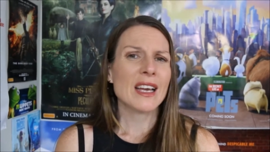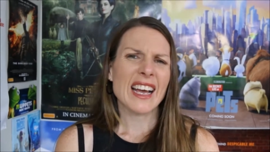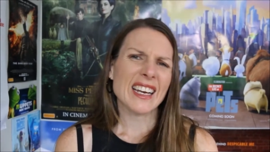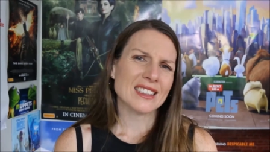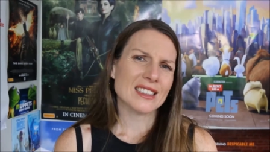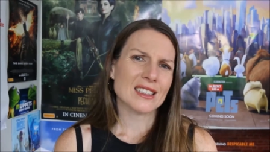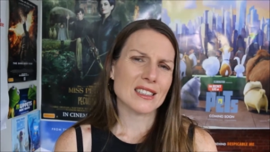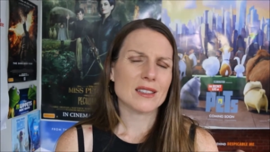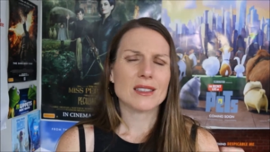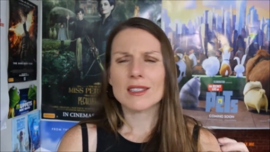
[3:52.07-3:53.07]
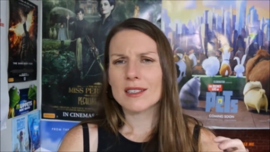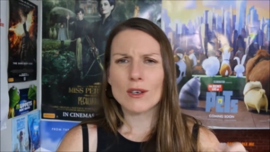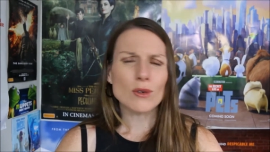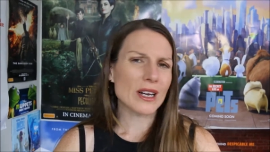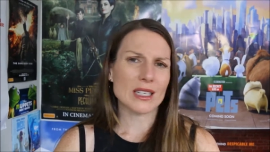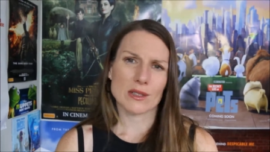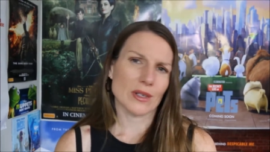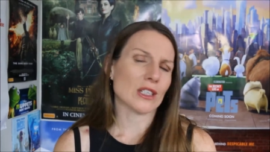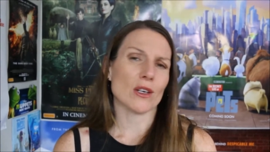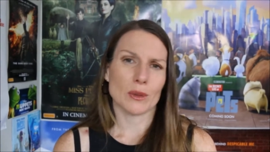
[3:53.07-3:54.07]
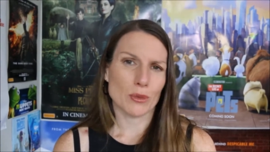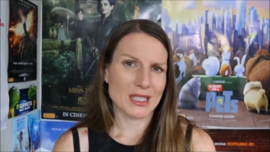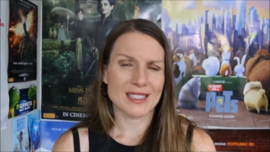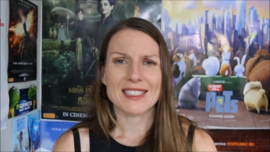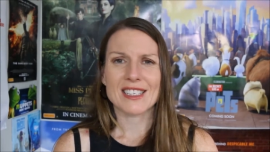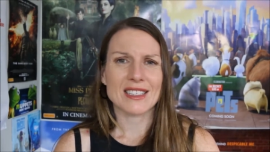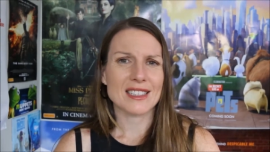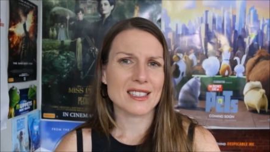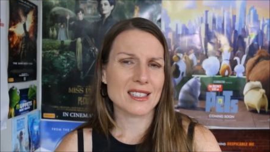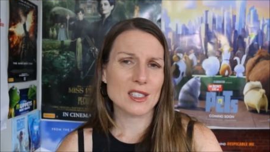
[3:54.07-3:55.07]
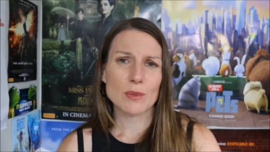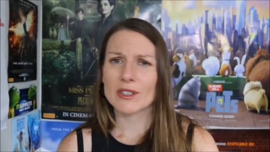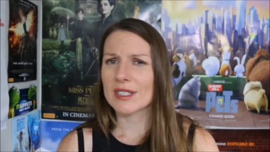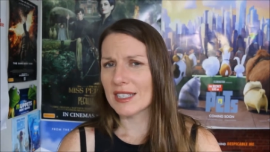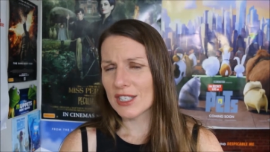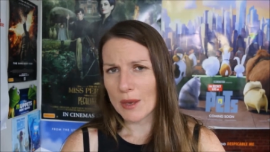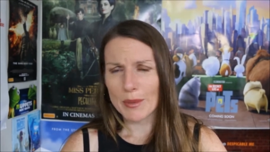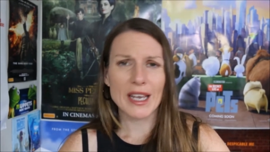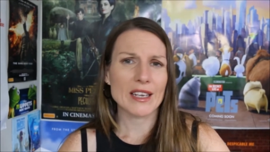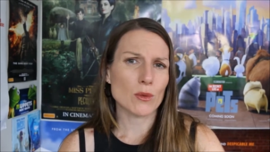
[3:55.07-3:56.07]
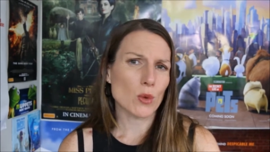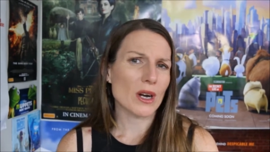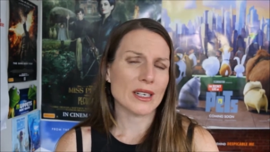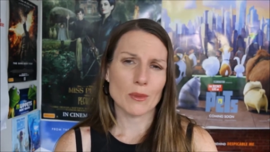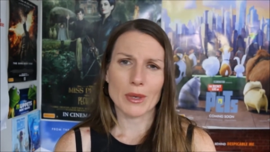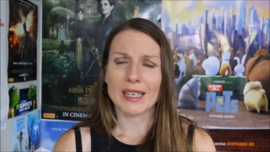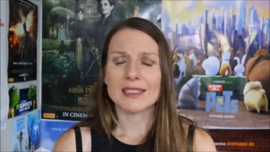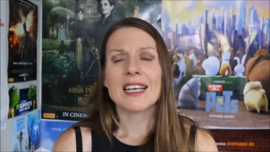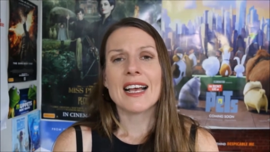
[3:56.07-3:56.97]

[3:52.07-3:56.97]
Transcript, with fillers: And all kinds of alcohol are present, so there's spirits and champagne and wine and beer.